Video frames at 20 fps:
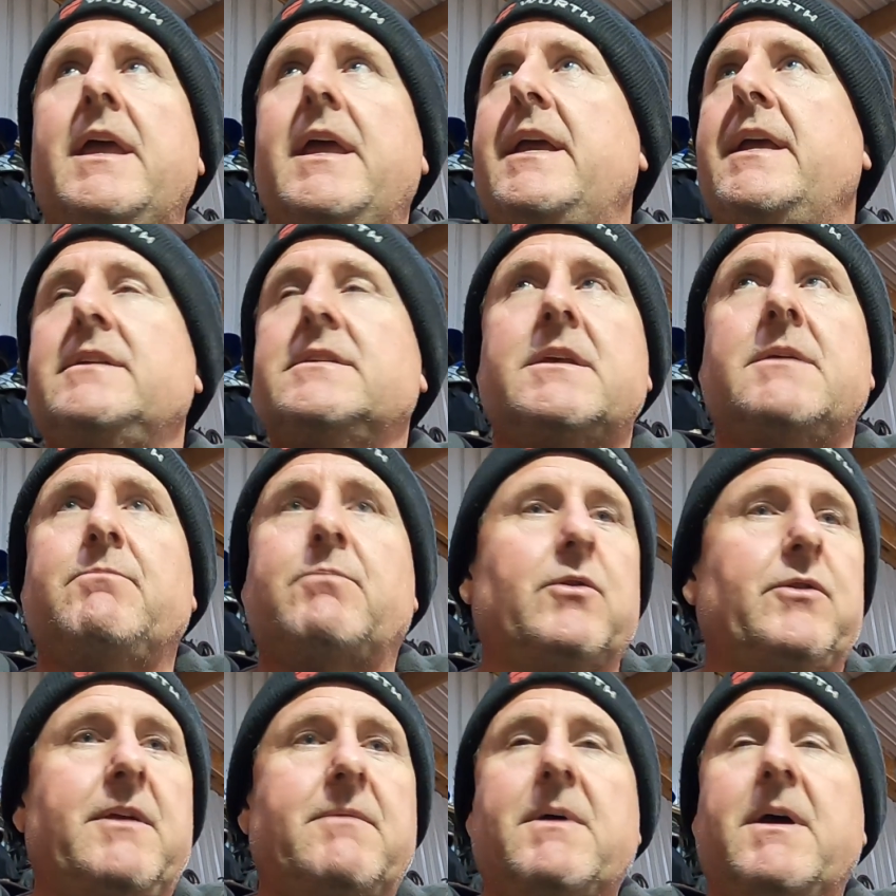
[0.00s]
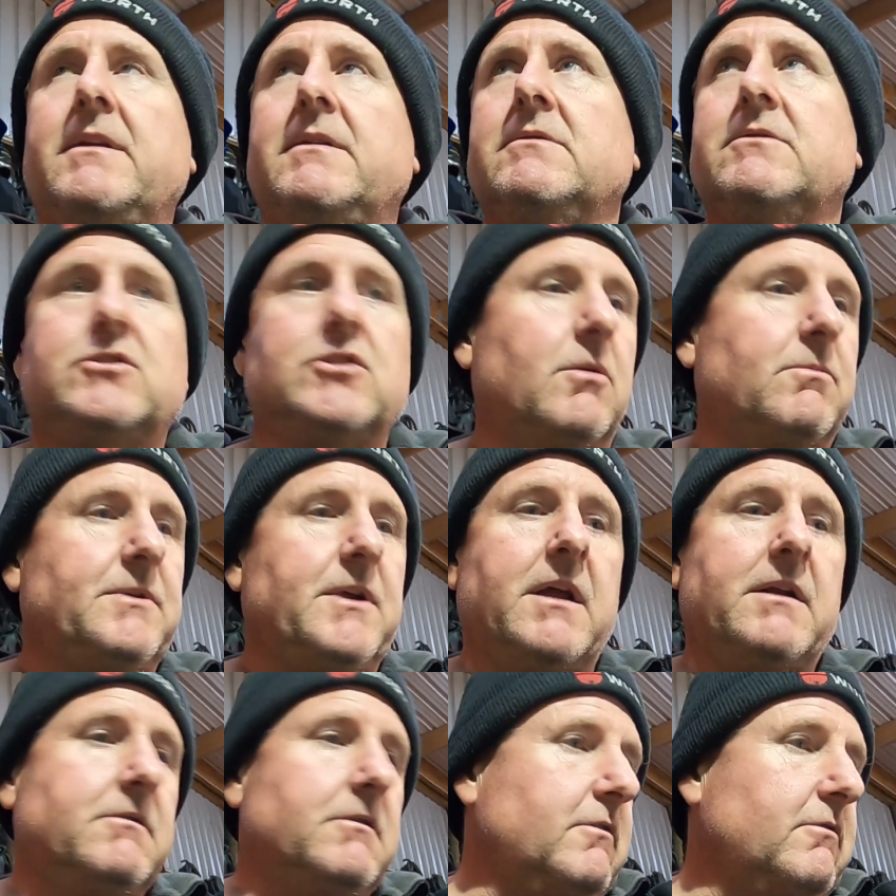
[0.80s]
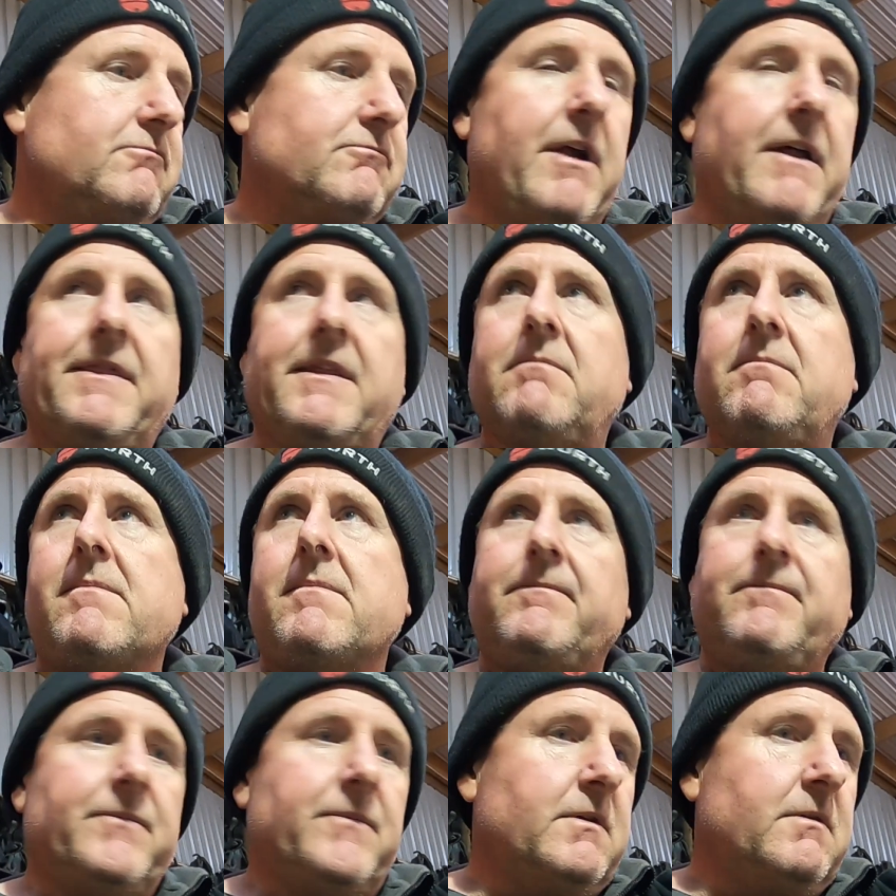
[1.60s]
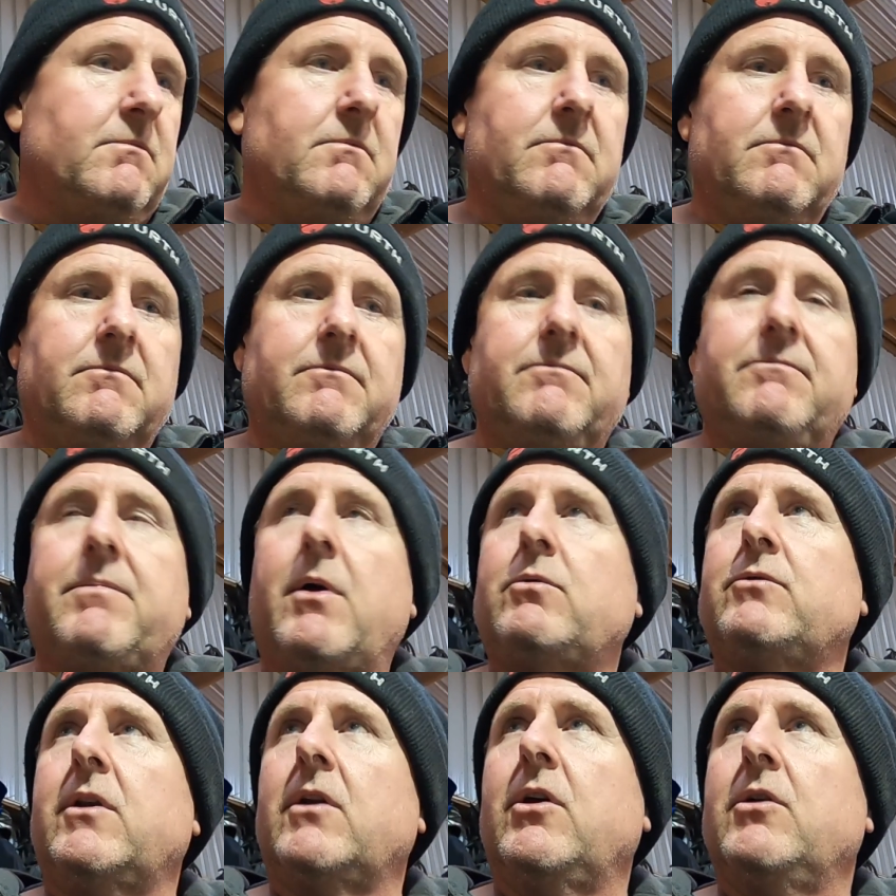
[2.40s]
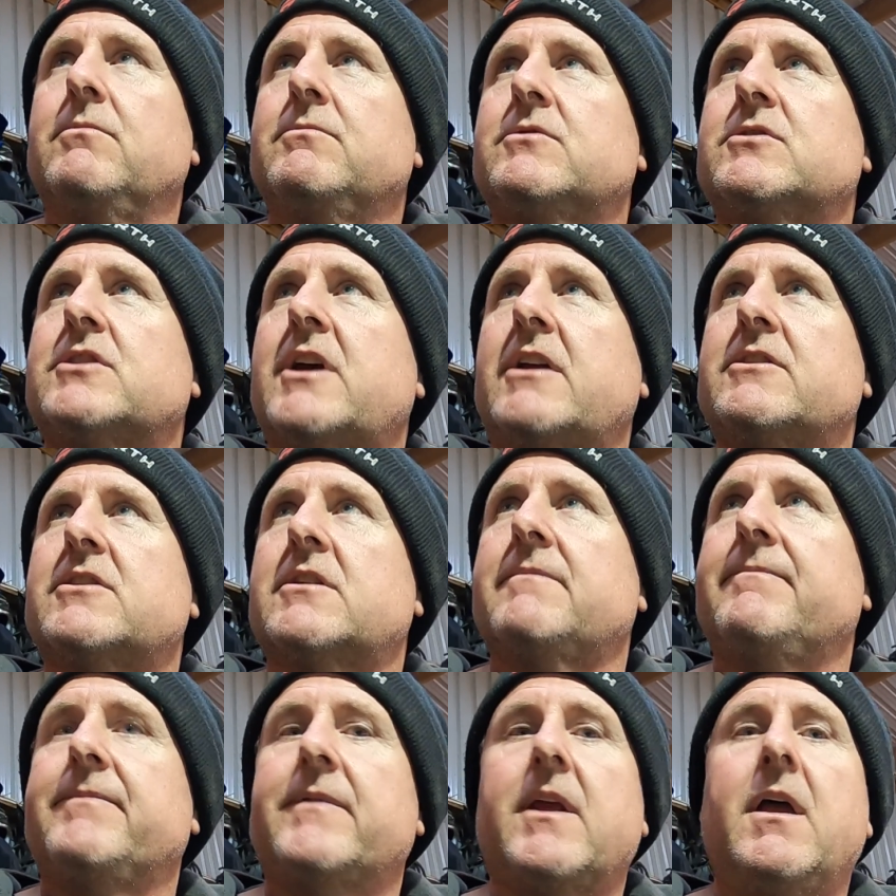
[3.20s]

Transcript: Easy. Put them in. Job done. Run them. Build the loom. Change it.